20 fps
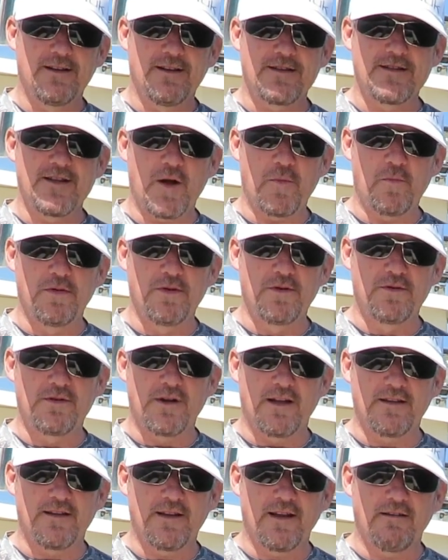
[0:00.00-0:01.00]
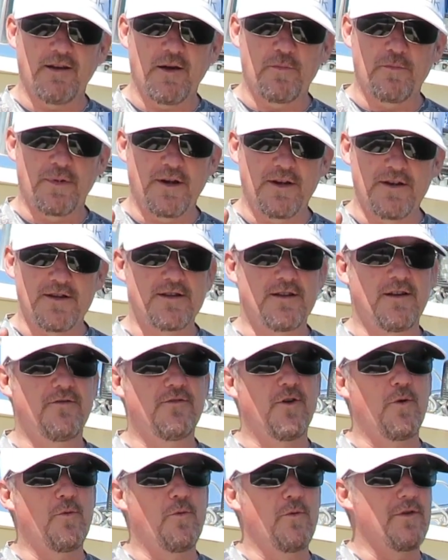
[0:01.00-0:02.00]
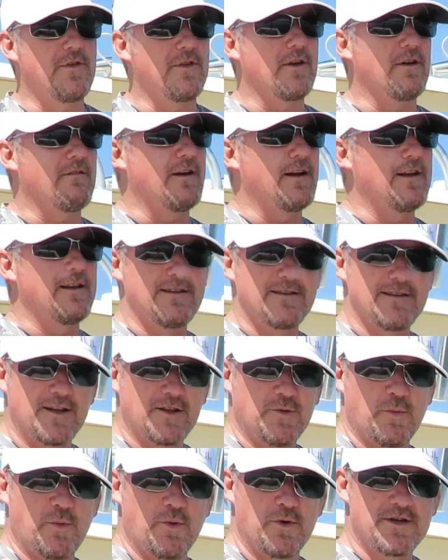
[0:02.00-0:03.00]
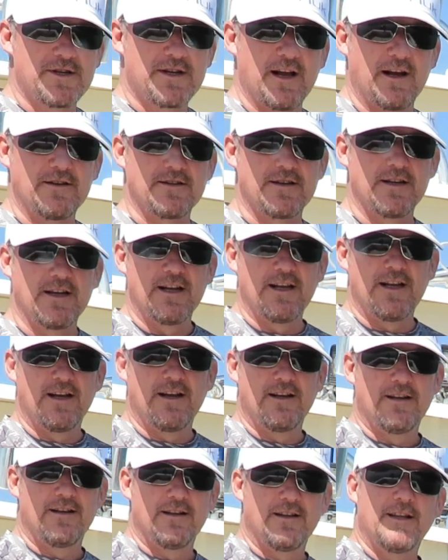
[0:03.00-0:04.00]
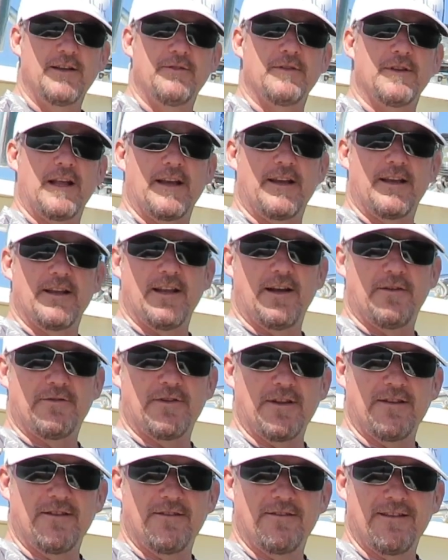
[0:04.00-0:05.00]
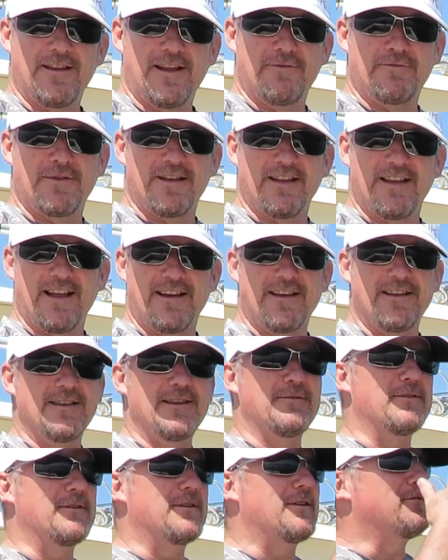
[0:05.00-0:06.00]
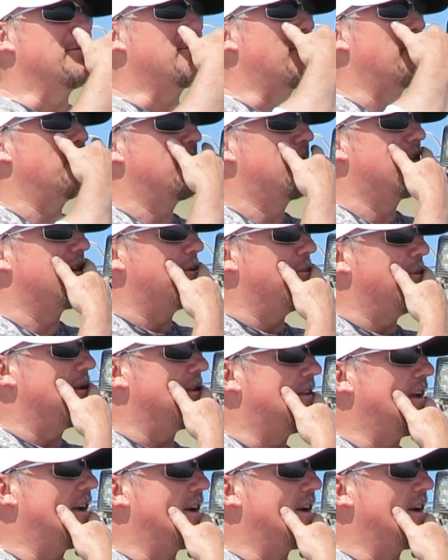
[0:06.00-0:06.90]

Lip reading: Let's not pollute out there, right? Bring your stuff home with you, right? It's like the Boy Scouts. Leave it like you left it. Left it like you leave it. Hold on, let me think about that.